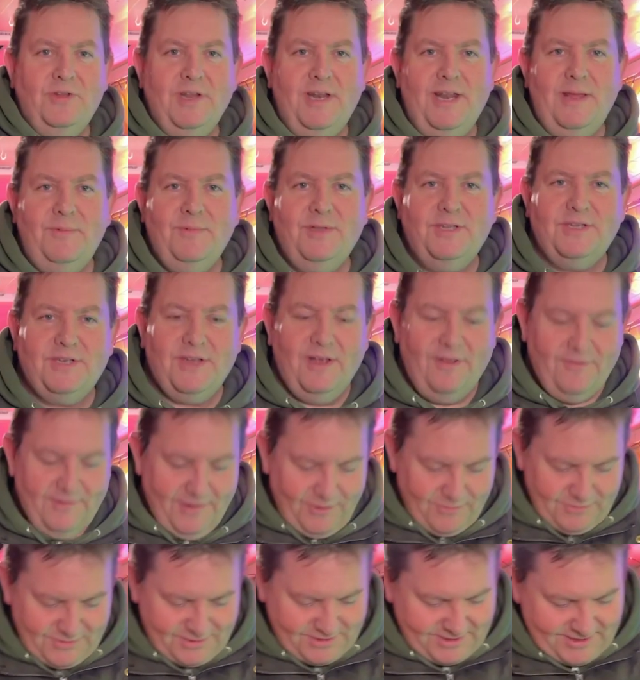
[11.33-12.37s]
him and stuff. That
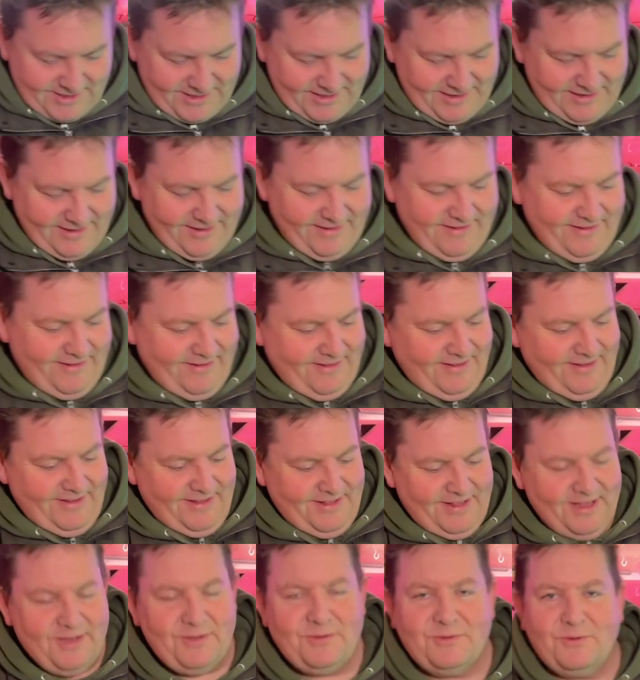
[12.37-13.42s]

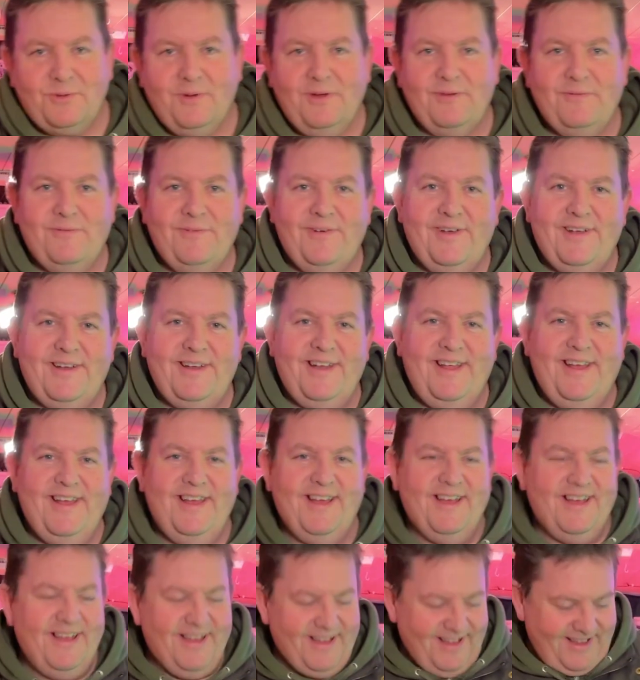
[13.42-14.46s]
was quite fun.
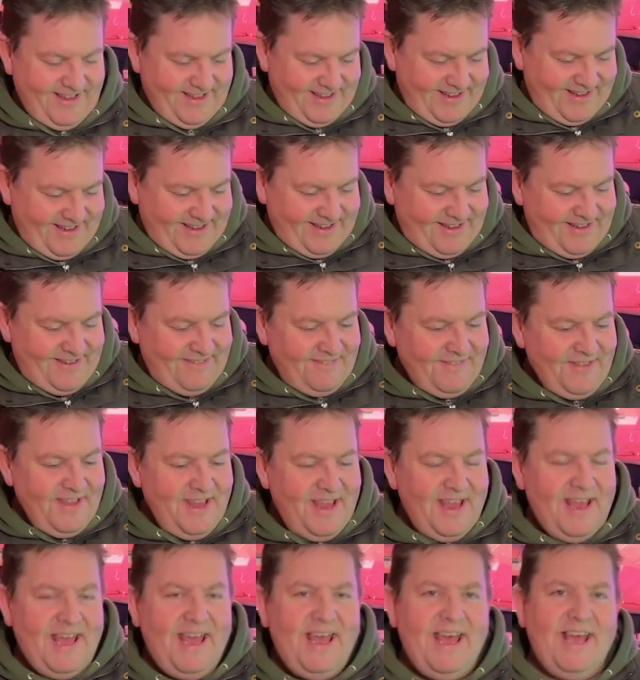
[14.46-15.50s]

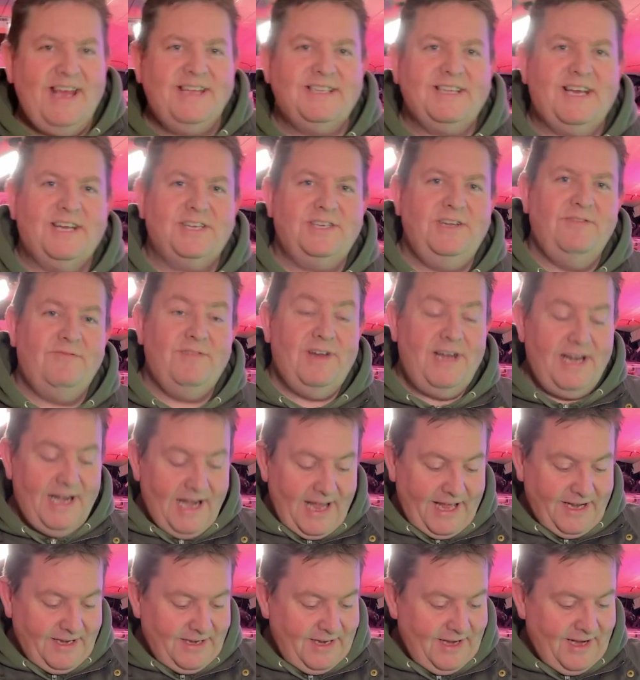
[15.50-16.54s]
It's actually really
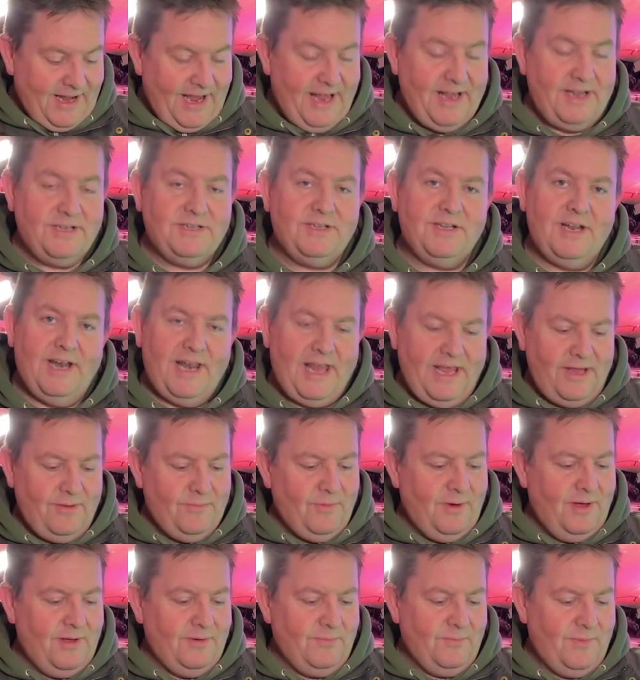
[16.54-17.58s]
late today, so the late
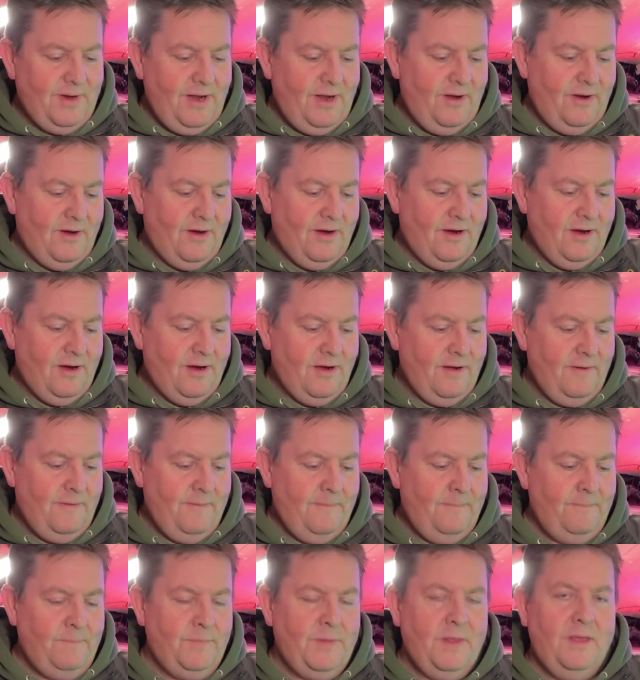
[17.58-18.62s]
one. We are
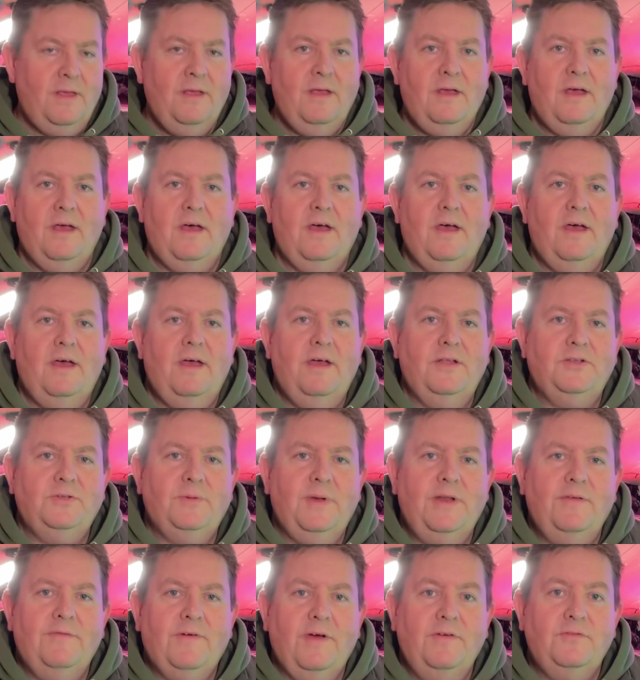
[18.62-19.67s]

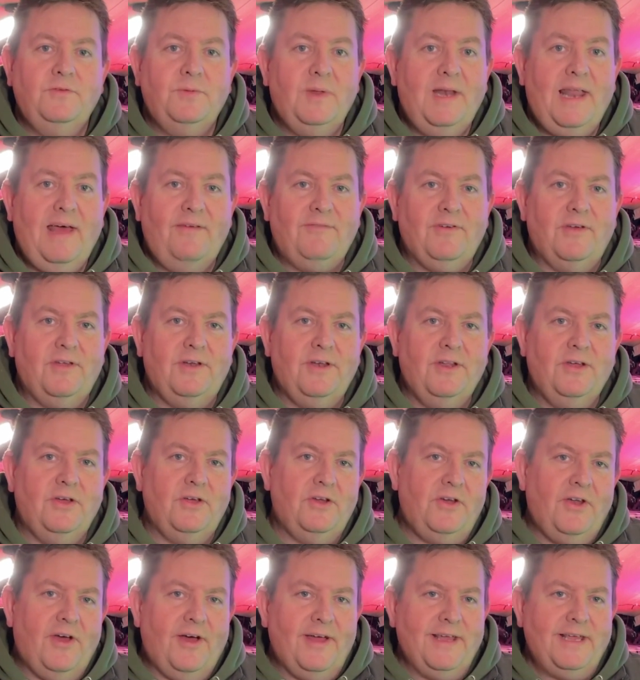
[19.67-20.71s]
25 to 11 at
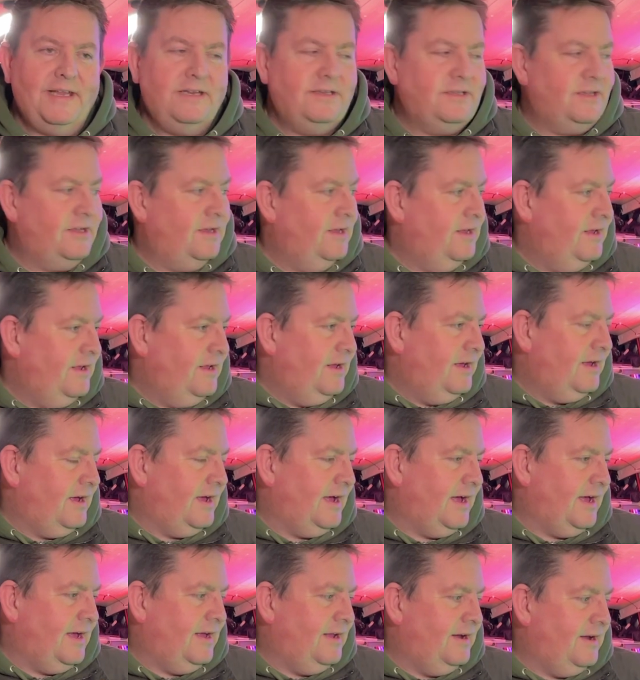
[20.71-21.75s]
night,
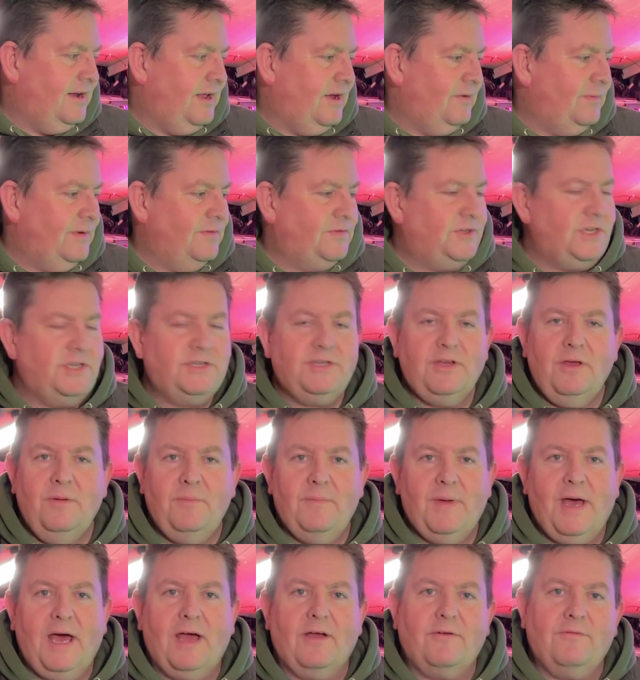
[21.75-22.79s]
and we've just come
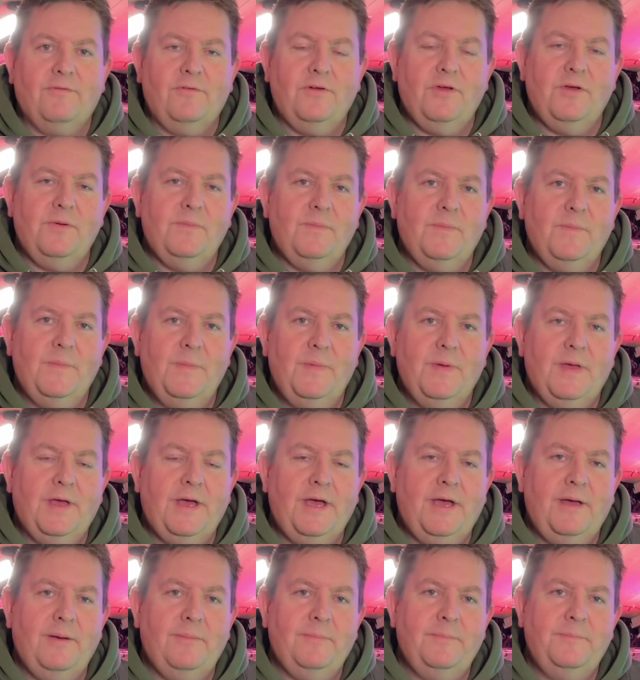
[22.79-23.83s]
back
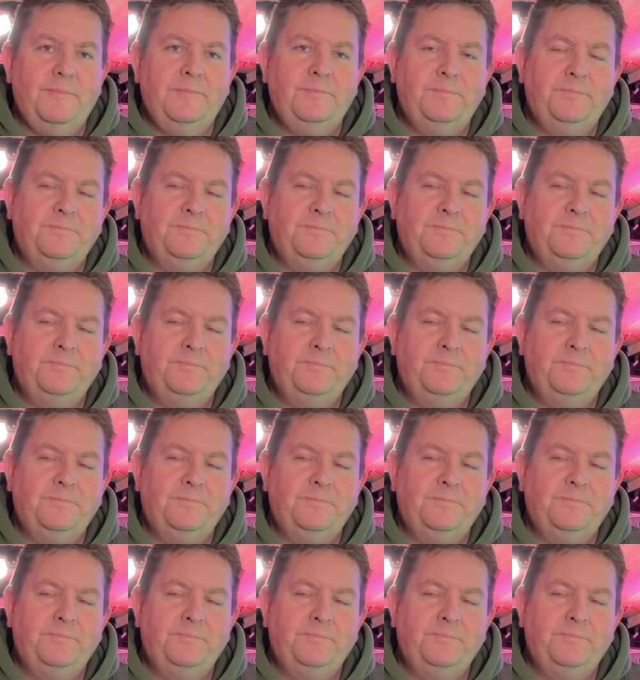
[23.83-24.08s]
from